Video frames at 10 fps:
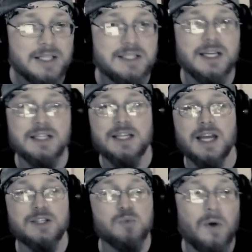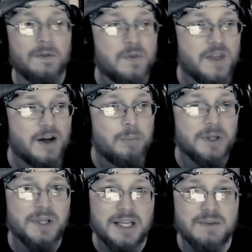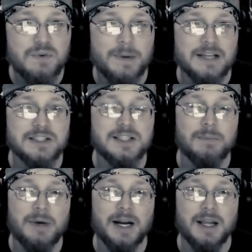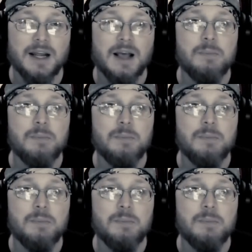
dictates what they'll believe about somebody